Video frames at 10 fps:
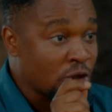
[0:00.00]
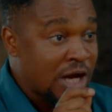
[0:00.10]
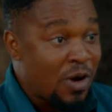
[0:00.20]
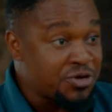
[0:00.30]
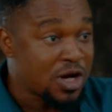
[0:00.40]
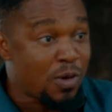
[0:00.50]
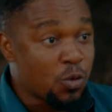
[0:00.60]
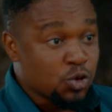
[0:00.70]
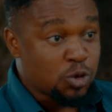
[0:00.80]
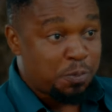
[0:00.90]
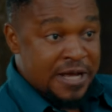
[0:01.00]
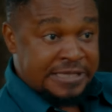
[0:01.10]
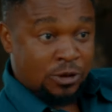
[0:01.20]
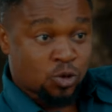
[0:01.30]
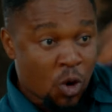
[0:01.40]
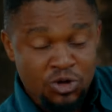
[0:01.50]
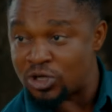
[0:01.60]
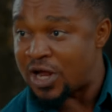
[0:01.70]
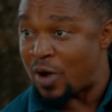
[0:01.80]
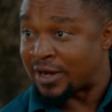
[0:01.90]
other one. The other one will use plate and throw on the
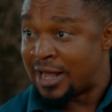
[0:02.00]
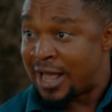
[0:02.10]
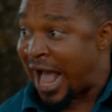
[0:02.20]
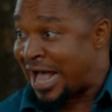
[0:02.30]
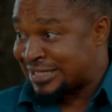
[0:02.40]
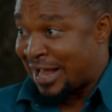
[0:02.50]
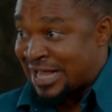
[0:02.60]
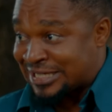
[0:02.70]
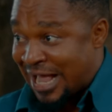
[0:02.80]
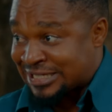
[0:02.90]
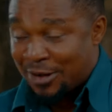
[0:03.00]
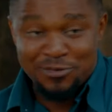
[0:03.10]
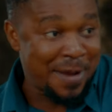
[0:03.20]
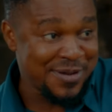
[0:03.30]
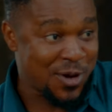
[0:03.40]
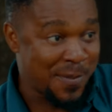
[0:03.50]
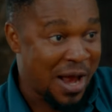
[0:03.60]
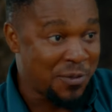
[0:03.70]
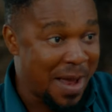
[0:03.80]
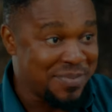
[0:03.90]
other one. As I will not be coming, I
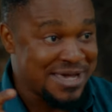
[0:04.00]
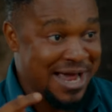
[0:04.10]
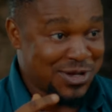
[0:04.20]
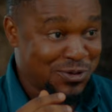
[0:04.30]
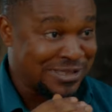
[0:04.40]
will not be hearing you